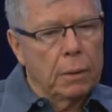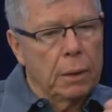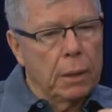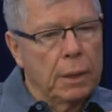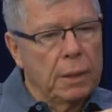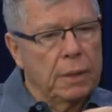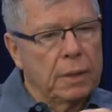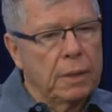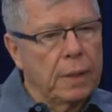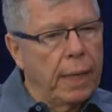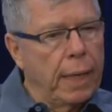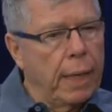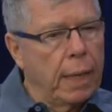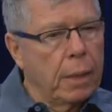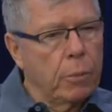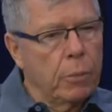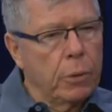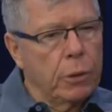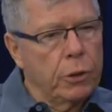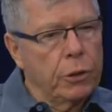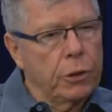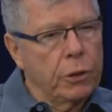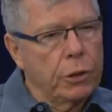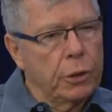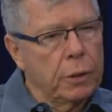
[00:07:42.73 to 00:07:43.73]
the
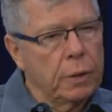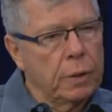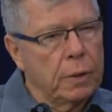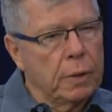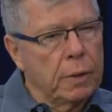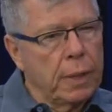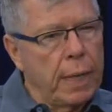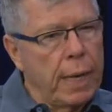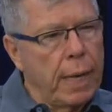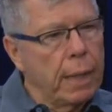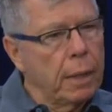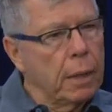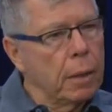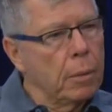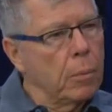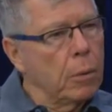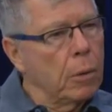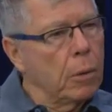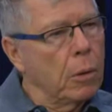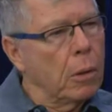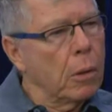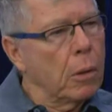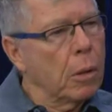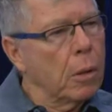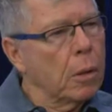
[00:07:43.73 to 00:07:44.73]
Sandwich and
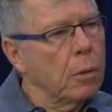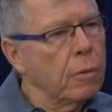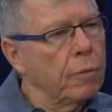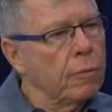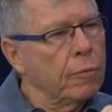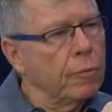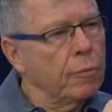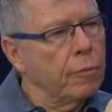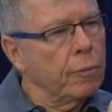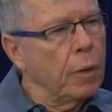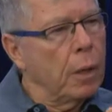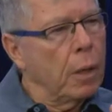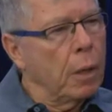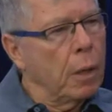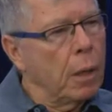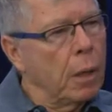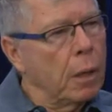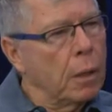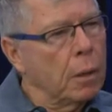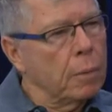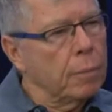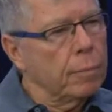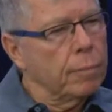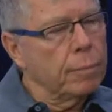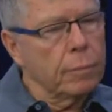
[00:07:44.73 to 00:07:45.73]
Sagamore
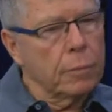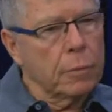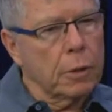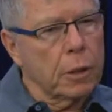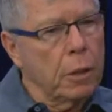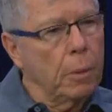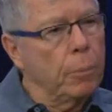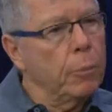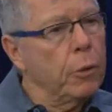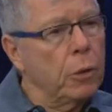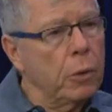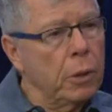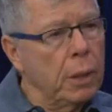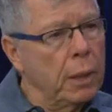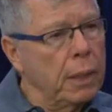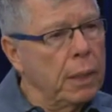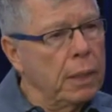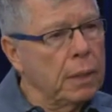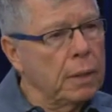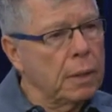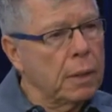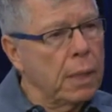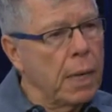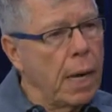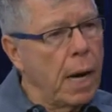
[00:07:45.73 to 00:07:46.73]
uh,
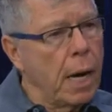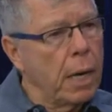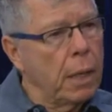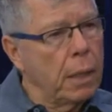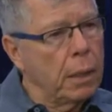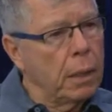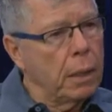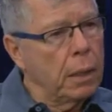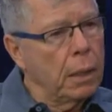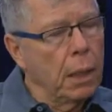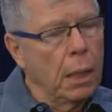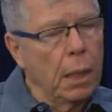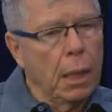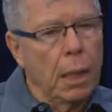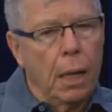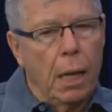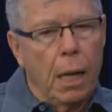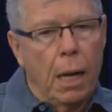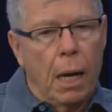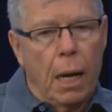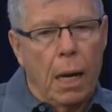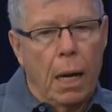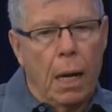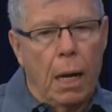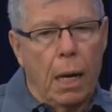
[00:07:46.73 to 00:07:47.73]
community started. Yeah.
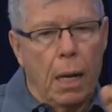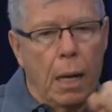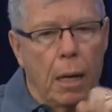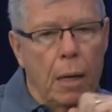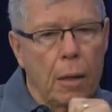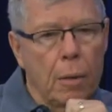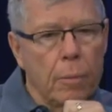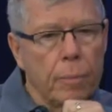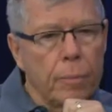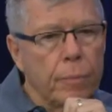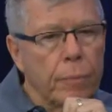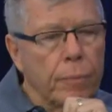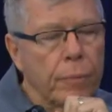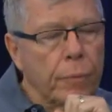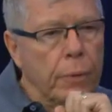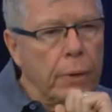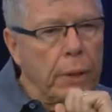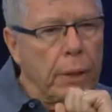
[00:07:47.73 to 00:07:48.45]
Um, yeah.